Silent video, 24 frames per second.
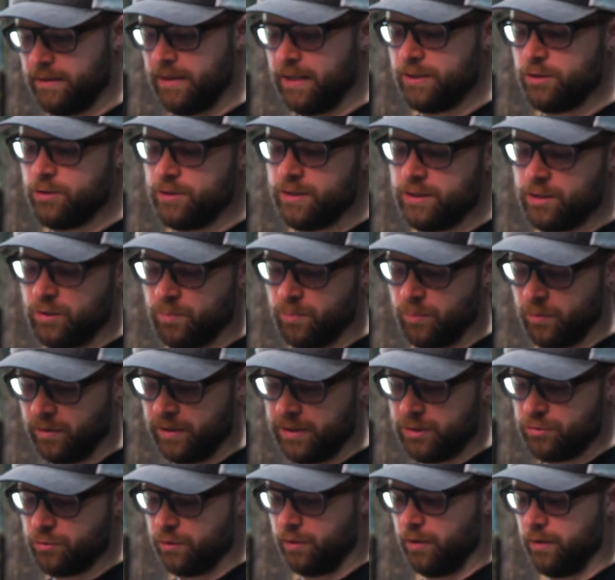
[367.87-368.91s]
then you need to
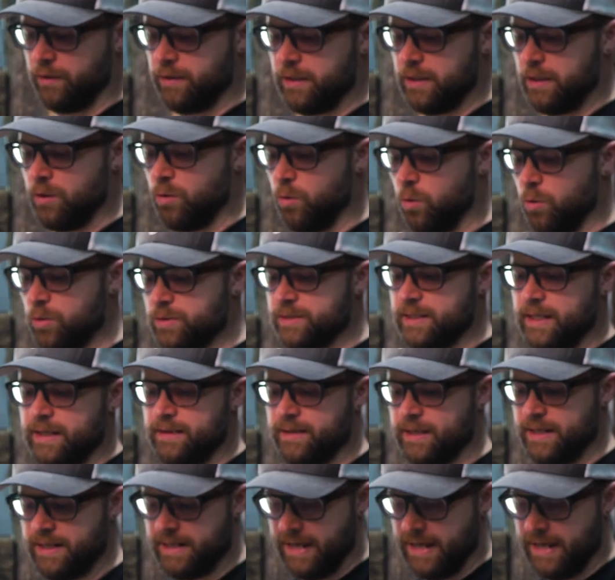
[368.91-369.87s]
pre-drill the holes in the